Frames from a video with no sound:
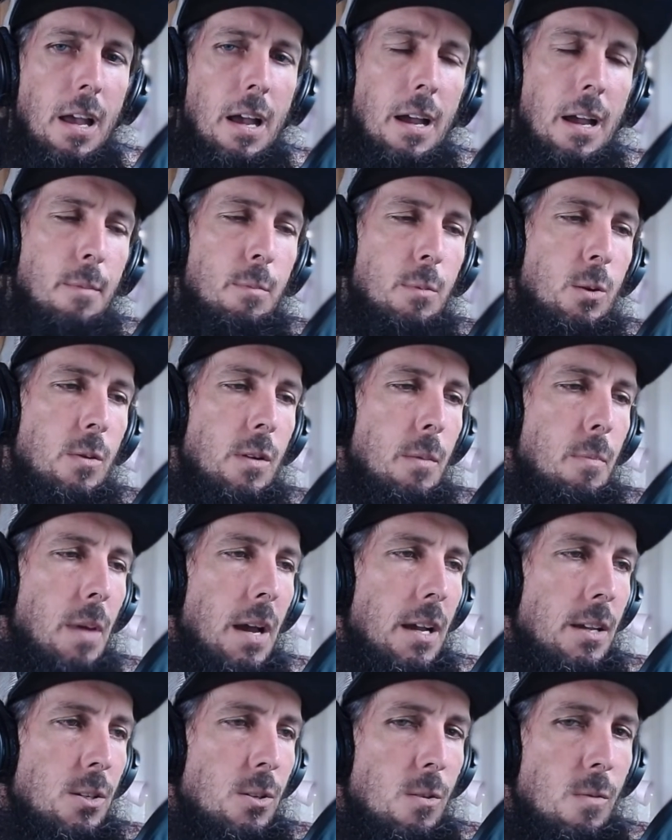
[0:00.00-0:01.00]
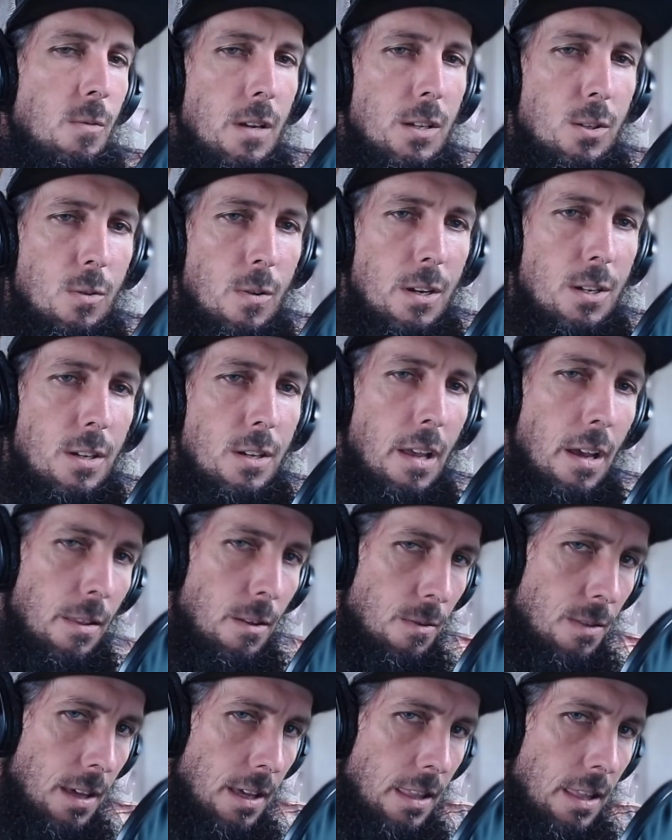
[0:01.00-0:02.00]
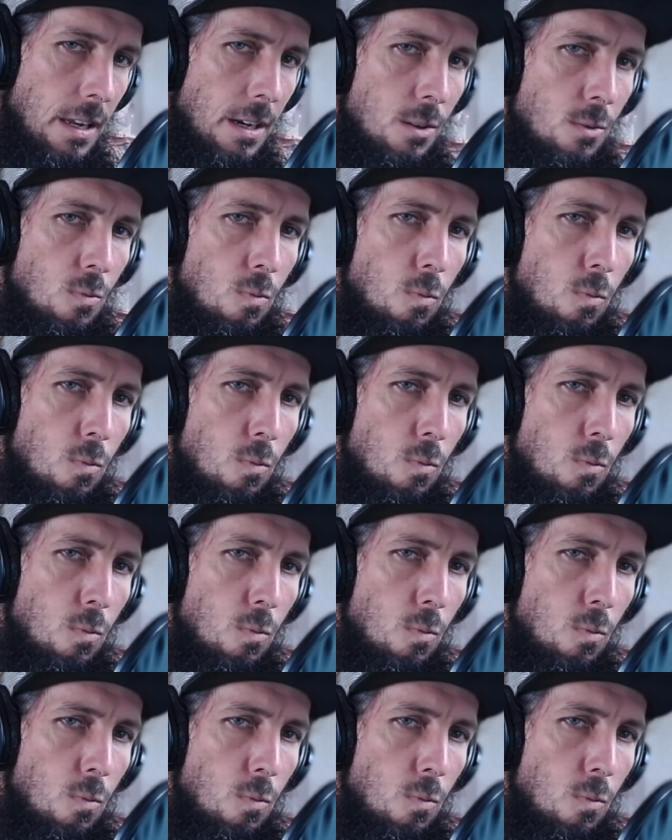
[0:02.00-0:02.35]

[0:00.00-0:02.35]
I'm doing pasture restoration. The other thing that is